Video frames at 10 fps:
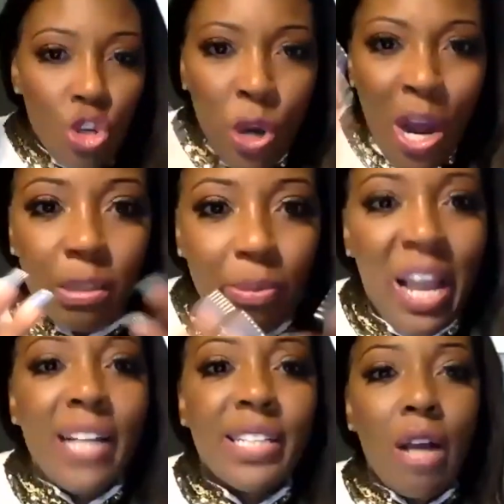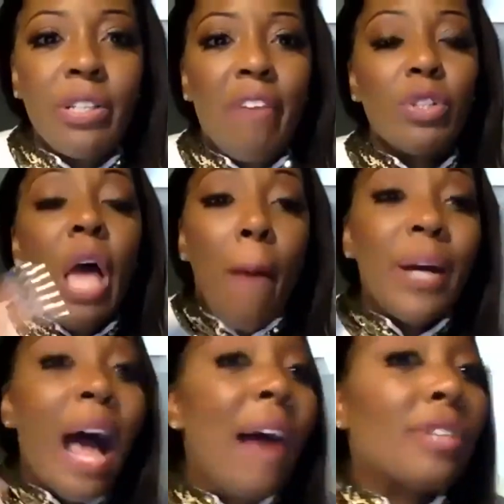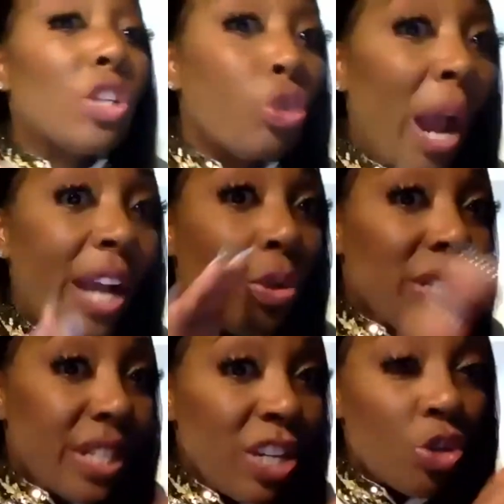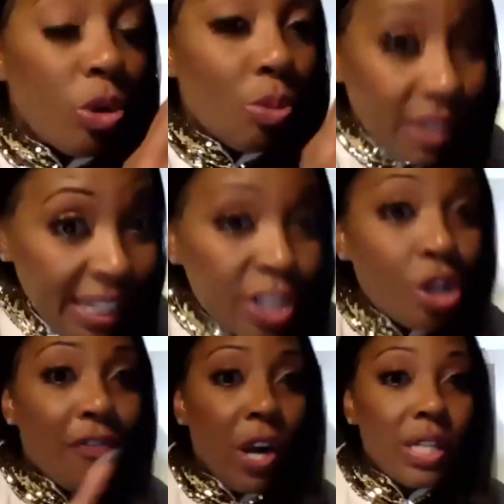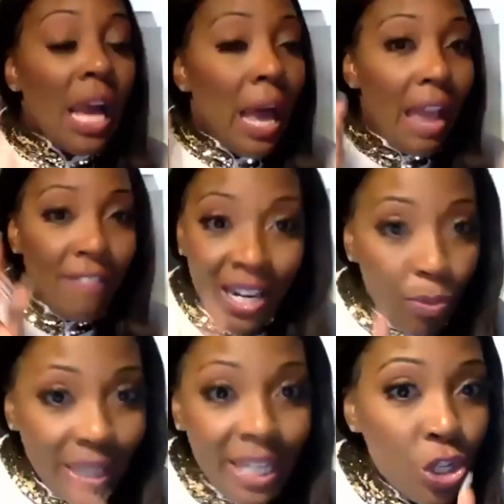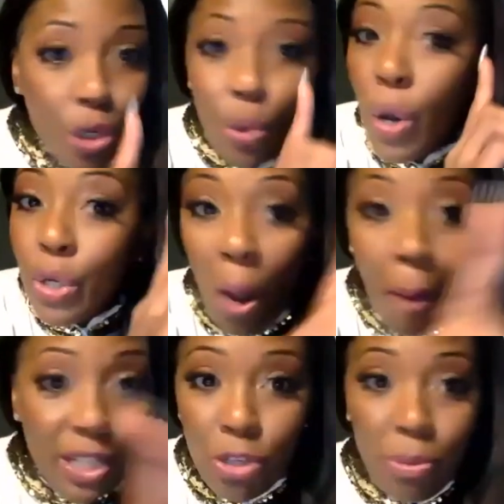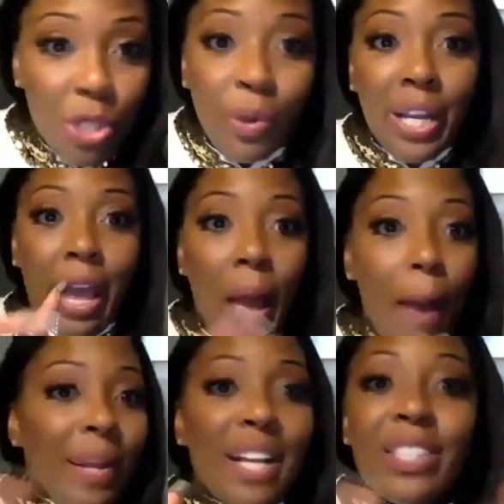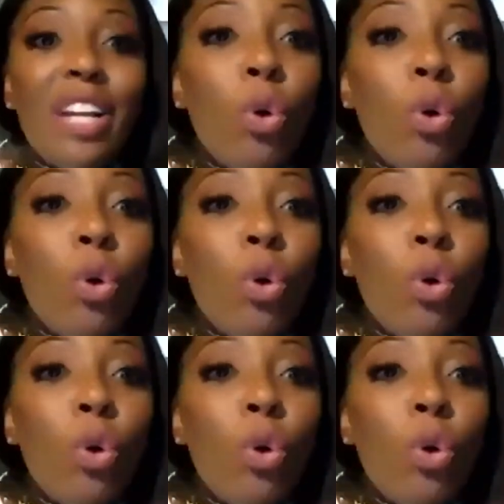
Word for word: you guys to be casting out devils, but I have to train you and teach you and release you first. If I didn't release you, nobody should be doing it because they